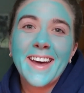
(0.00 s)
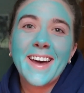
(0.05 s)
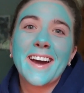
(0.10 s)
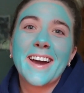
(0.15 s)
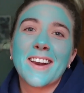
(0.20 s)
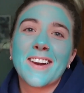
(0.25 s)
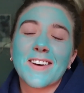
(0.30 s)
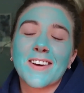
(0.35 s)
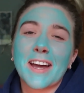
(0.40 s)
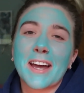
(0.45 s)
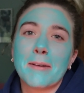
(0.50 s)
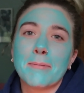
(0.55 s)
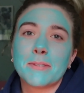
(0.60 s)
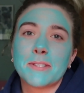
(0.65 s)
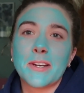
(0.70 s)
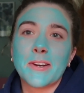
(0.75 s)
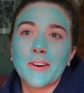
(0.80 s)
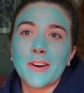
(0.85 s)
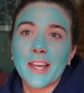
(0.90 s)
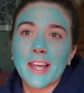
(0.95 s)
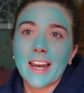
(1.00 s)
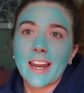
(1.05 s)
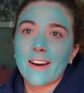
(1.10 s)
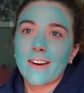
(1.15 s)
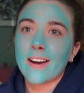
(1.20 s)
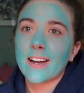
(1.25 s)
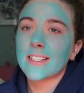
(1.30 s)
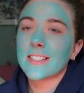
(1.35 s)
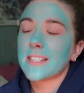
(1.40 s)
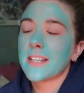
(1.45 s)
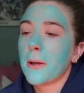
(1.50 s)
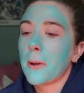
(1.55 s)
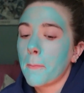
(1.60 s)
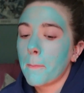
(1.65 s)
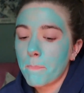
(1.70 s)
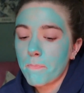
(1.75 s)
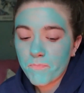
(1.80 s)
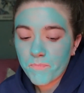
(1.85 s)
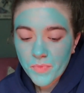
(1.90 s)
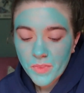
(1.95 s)
I look absolutely hilarious.
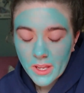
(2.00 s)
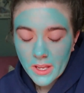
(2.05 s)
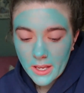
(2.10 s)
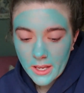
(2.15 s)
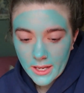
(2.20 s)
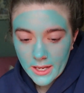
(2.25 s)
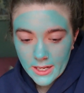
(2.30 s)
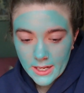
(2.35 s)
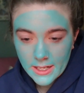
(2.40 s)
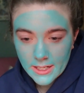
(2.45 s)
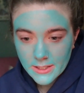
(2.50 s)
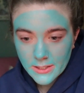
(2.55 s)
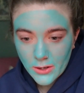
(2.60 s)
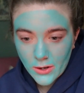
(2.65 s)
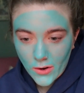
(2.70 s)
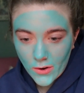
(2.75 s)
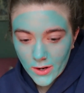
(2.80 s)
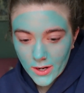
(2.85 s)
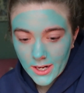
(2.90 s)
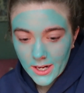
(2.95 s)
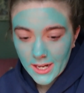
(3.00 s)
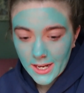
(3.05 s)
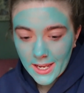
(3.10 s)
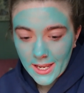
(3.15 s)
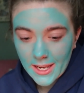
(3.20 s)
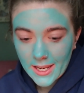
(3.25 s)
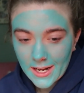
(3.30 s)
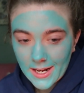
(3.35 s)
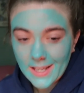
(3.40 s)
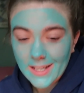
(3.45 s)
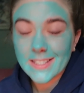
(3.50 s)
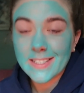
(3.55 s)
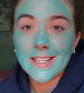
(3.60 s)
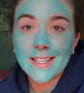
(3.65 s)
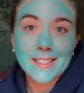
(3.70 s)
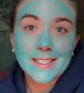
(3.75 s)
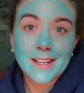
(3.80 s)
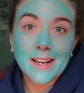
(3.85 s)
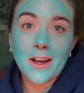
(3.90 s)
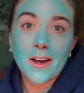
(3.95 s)
It is currently like
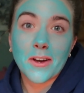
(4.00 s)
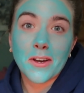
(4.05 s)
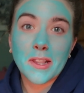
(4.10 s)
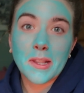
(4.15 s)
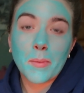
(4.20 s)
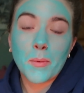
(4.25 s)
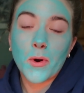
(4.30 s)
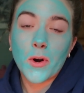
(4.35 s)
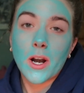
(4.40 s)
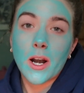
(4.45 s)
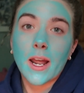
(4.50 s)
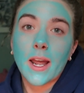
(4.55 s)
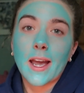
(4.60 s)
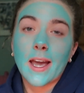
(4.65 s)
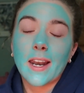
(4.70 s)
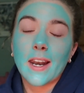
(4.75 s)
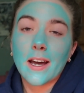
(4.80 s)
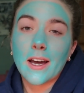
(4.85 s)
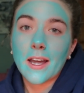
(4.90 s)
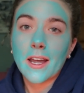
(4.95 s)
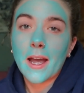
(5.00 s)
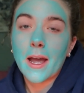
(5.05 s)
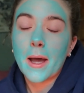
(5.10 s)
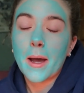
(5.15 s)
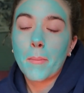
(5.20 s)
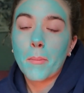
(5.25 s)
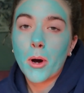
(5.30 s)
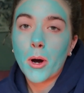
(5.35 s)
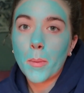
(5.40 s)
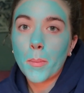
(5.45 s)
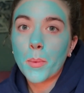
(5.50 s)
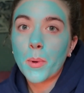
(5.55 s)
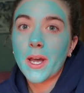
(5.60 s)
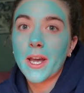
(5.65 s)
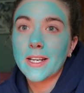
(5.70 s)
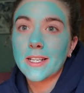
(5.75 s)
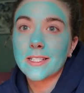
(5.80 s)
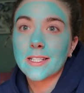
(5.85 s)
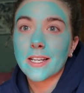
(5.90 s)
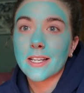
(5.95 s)
6 o'clock in the morning and I am up
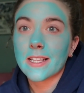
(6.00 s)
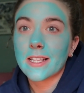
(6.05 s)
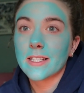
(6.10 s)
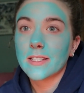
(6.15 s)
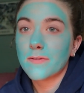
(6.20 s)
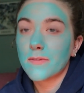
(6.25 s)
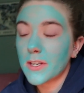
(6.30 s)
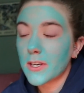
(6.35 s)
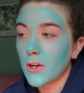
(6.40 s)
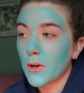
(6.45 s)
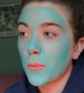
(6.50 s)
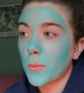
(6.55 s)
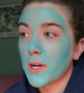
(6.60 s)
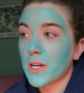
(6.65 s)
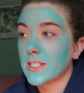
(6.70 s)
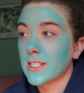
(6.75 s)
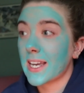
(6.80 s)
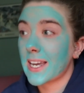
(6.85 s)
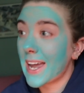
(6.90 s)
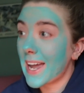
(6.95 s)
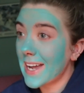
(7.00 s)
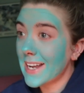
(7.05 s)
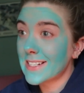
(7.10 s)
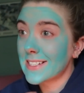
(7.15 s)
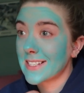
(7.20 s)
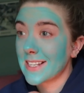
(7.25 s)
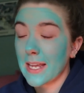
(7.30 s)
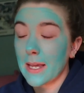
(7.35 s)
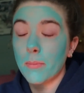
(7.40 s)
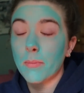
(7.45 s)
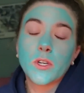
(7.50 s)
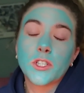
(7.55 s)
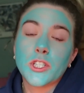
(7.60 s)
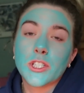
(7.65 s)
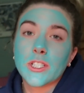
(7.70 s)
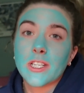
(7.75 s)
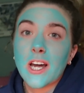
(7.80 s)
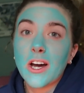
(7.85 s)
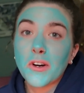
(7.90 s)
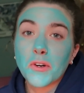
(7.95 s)
editing this video because I can't sleep, which
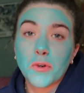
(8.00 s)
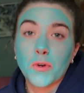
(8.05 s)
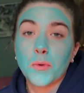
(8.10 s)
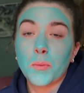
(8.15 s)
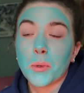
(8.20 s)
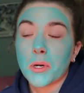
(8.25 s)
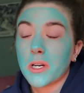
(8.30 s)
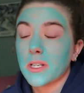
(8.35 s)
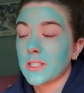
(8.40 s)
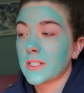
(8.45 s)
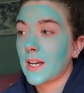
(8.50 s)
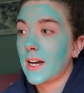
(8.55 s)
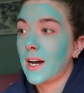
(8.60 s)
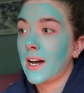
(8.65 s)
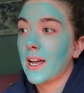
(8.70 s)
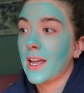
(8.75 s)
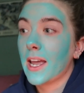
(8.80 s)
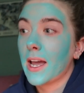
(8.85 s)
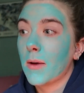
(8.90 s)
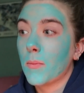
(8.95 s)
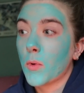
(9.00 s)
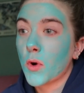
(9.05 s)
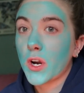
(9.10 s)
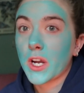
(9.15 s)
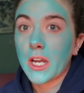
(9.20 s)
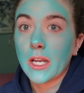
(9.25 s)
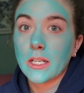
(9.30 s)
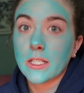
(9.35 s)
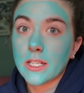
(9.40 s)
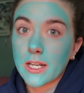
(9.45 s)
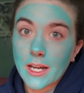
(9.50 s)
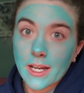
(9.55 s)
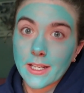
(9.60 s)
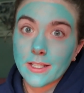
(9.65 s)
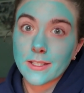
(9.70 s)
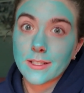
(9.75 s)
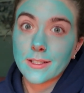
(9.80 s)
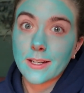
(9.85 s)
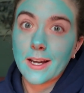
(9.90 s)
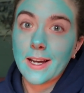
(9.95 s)
is not good because I am working
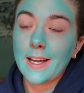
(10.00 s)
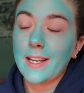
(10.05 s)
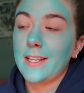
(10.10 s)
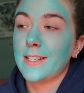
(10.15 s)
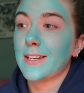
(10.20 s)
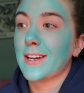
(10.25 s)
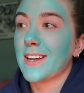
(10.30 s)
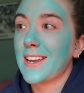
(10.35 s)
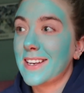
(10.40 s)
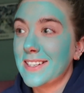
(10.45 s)
tonight and I